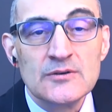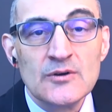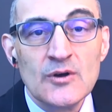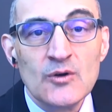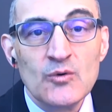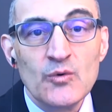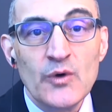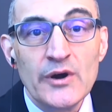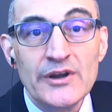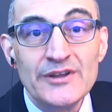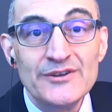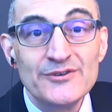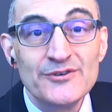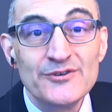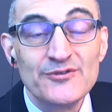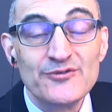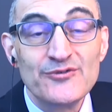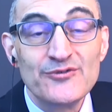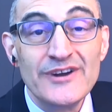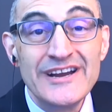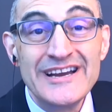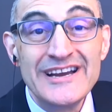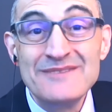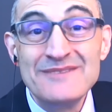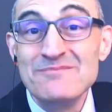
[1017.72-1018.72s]
What are you
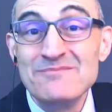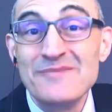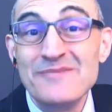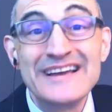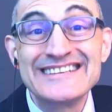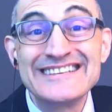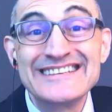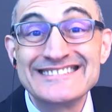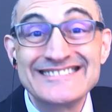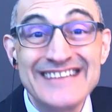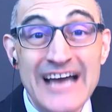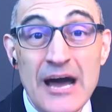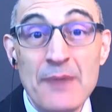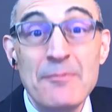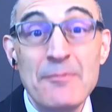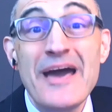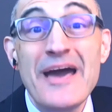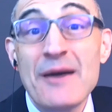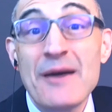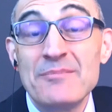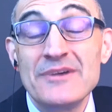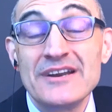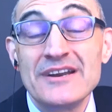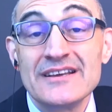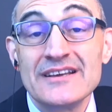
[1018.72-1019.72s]
afraid might stop
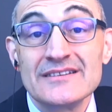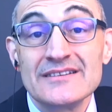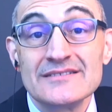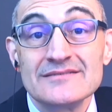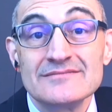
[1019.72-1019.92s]
happening?